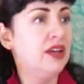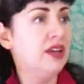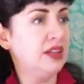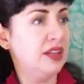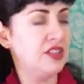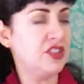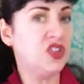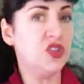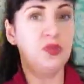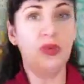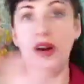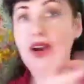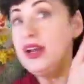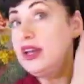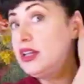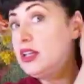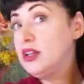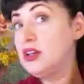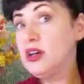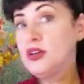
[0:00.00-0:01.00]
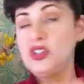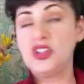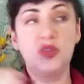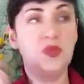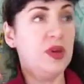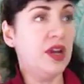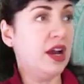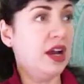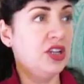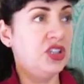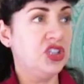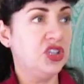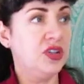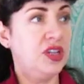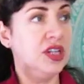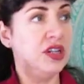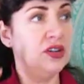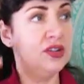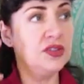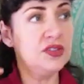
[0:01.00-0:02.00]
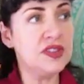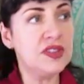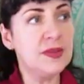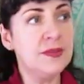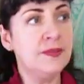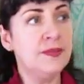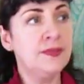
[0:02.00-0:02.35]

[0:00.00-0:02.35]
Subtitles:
like spray it, you know, just behind your ears.